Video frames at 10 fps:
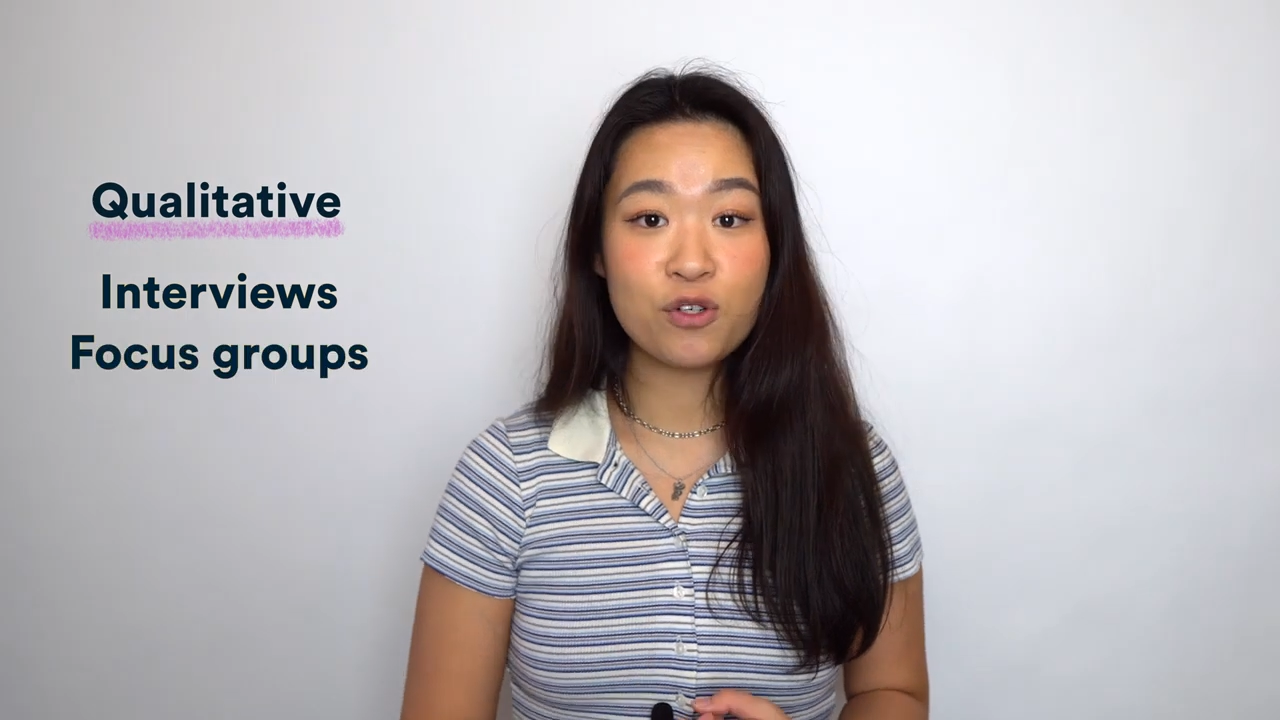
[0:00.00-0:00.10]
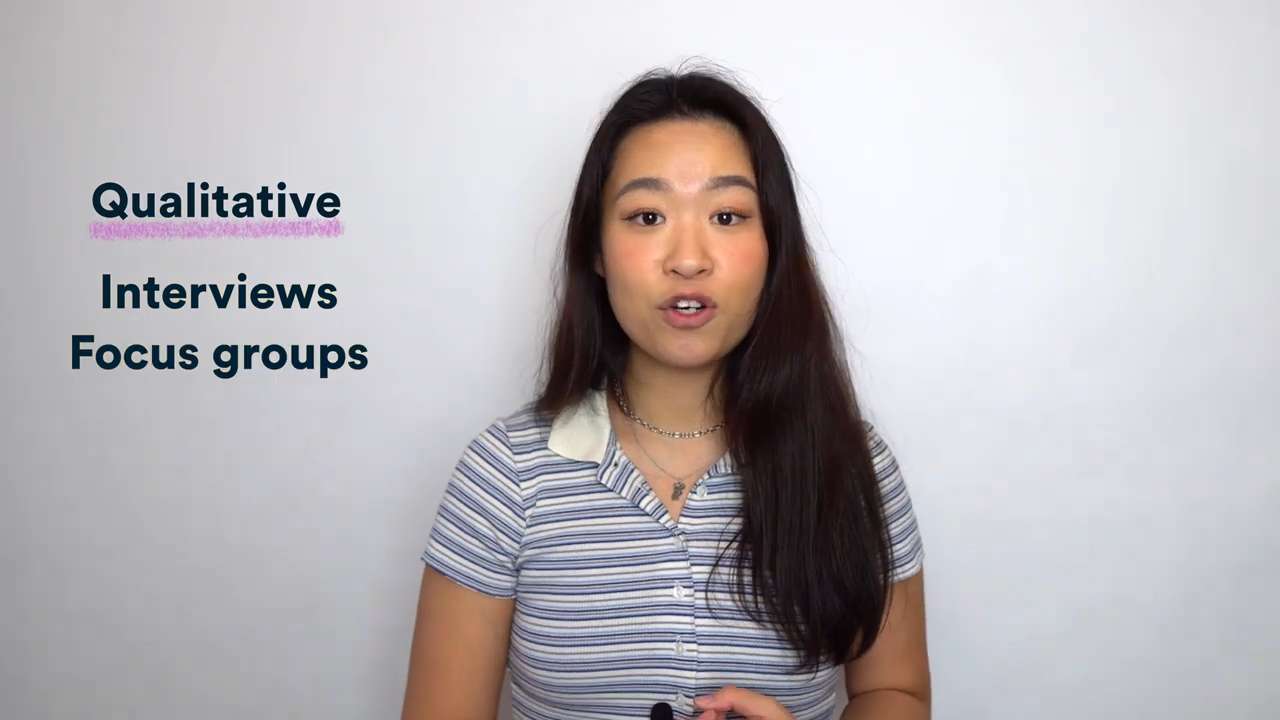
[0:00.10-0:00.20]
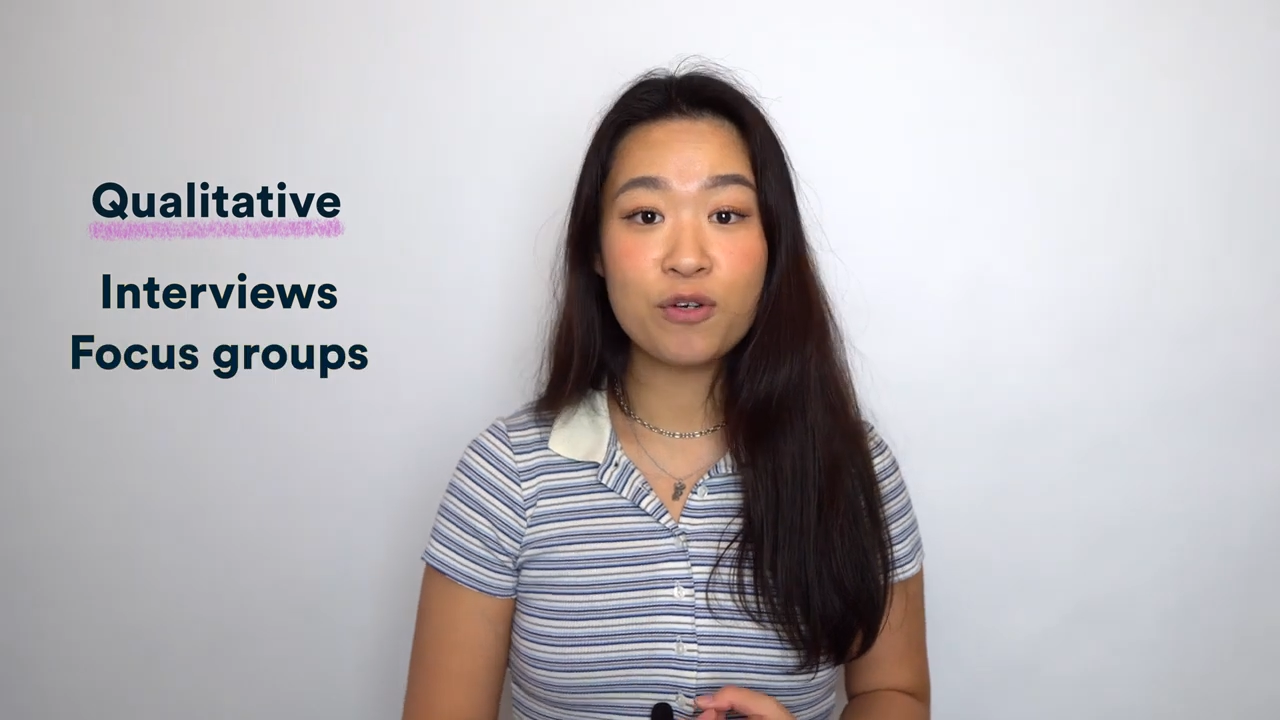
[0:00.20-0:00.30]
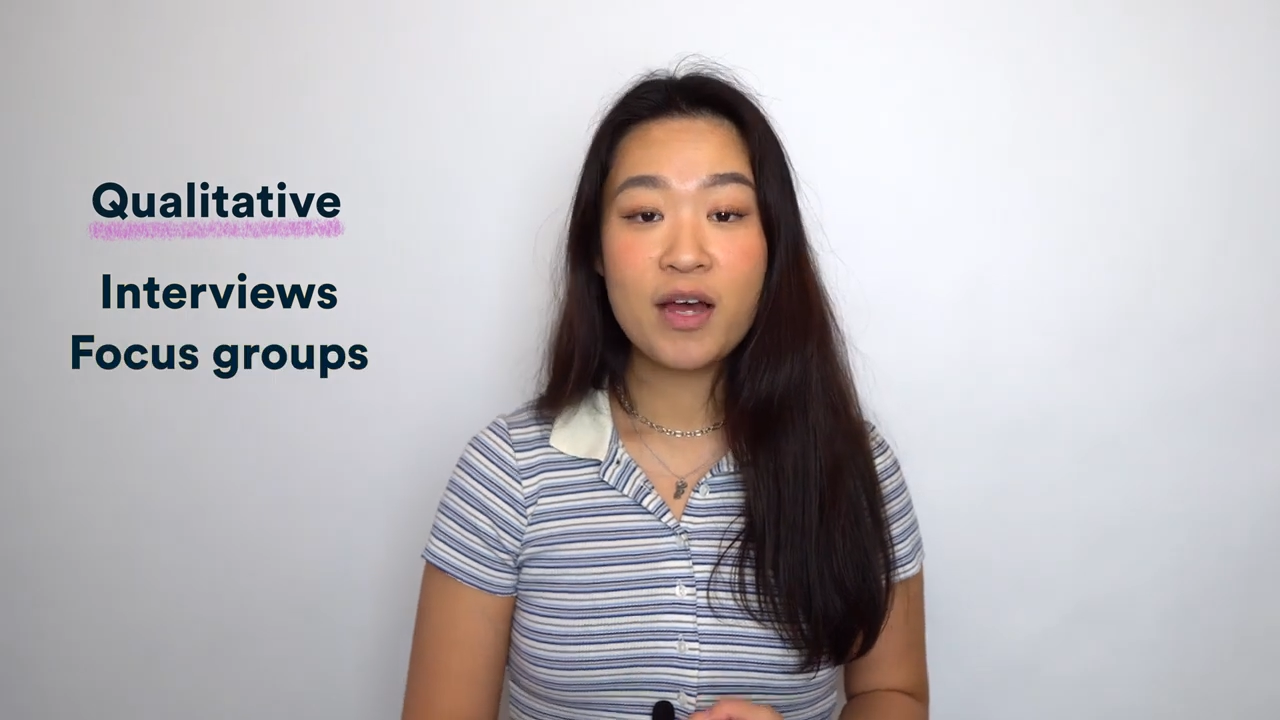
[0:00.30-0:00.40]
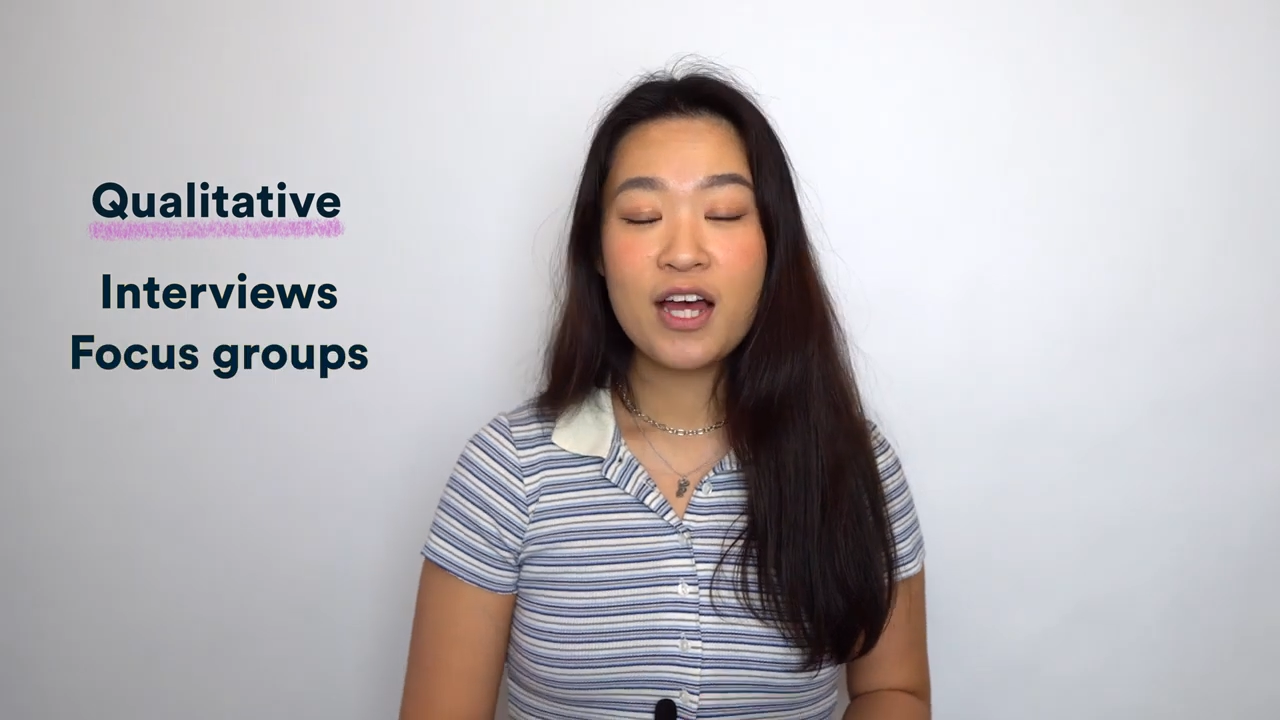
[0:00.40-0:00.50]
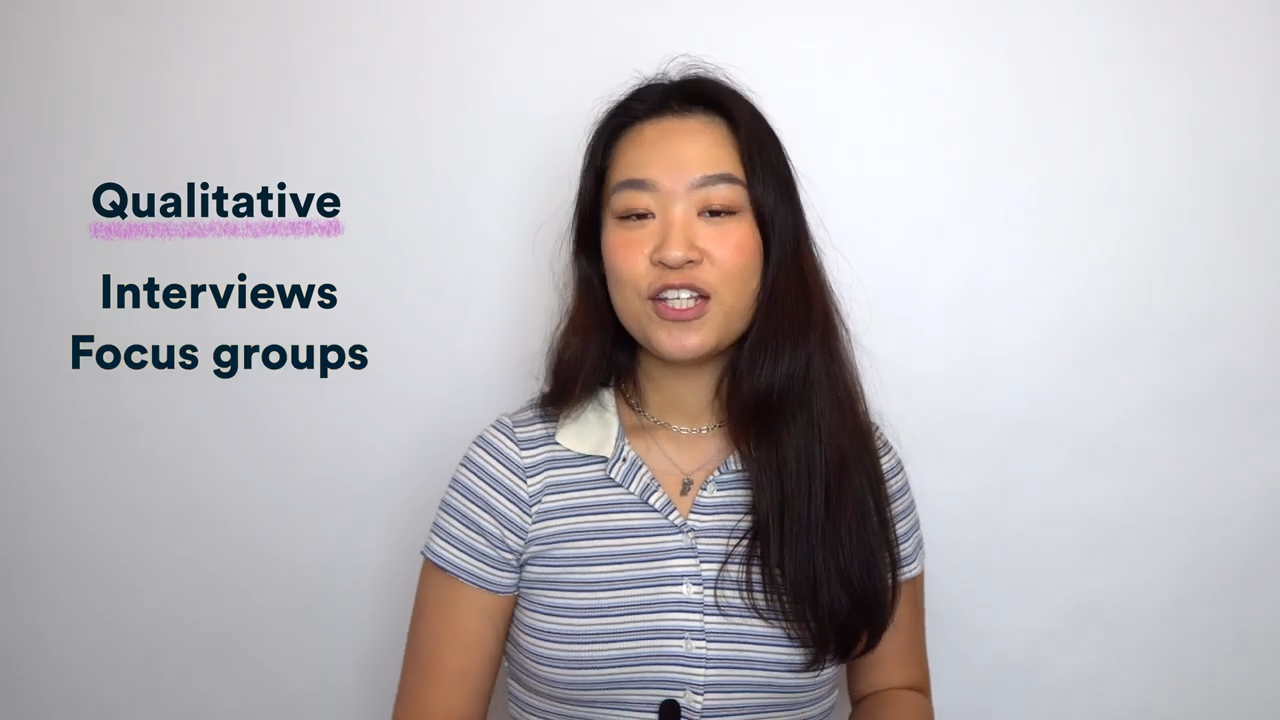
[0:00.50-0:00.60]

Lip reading: group,